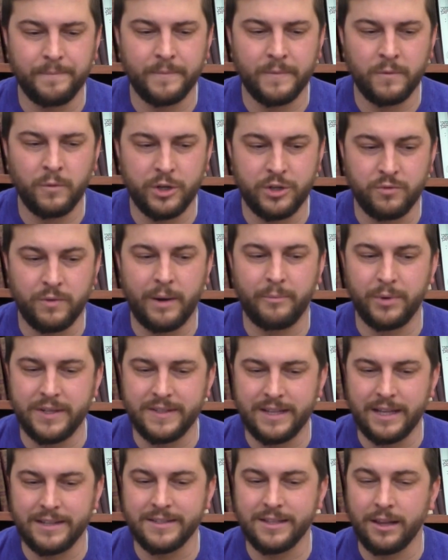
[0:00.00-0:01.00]
which
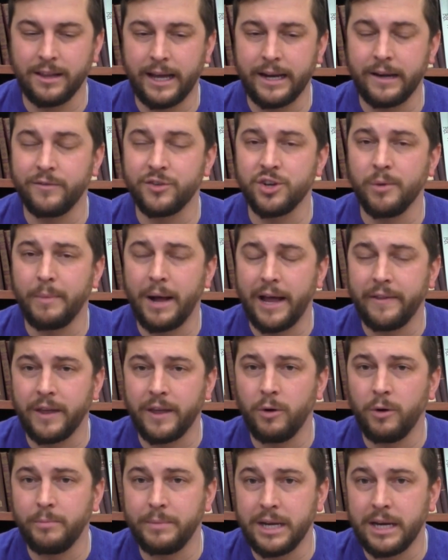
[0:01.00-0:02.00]
represents the light of Shabbat that
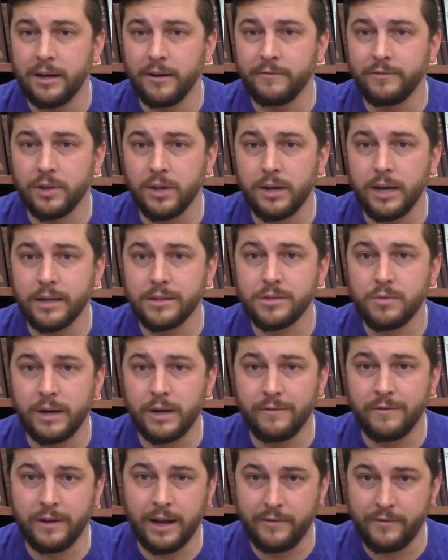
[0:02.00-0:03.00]
will be here for the next
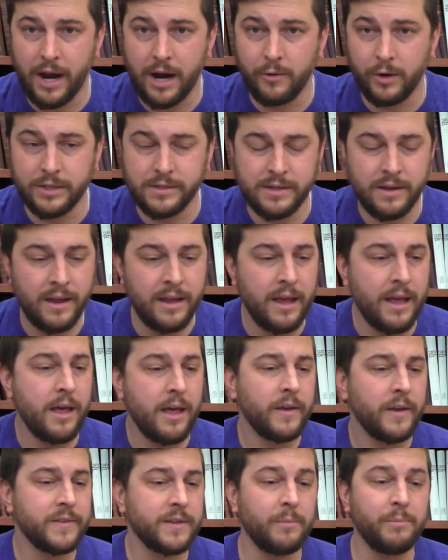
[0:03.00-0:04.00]
25 hours.
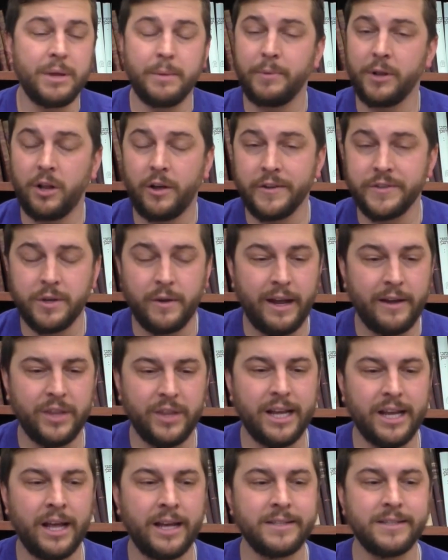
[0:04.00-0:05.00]
Some people also have the
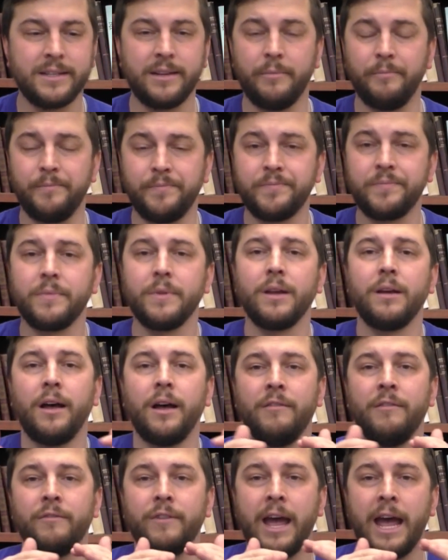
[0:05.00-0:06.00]
custom
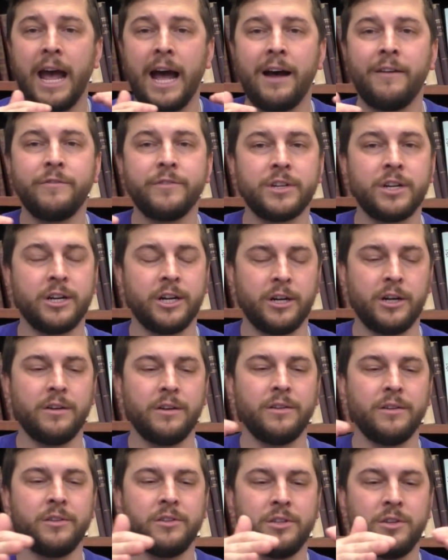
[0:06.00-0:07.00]
of, after
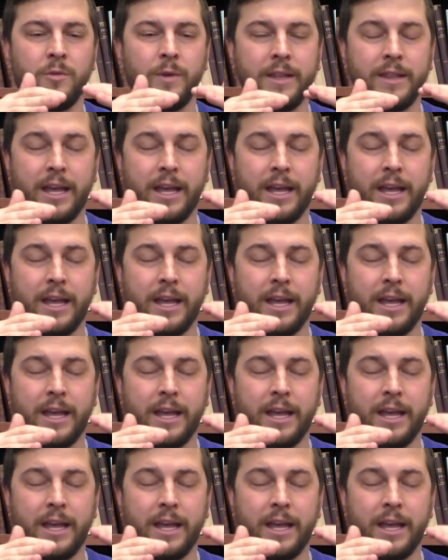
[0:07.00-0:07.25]
doing the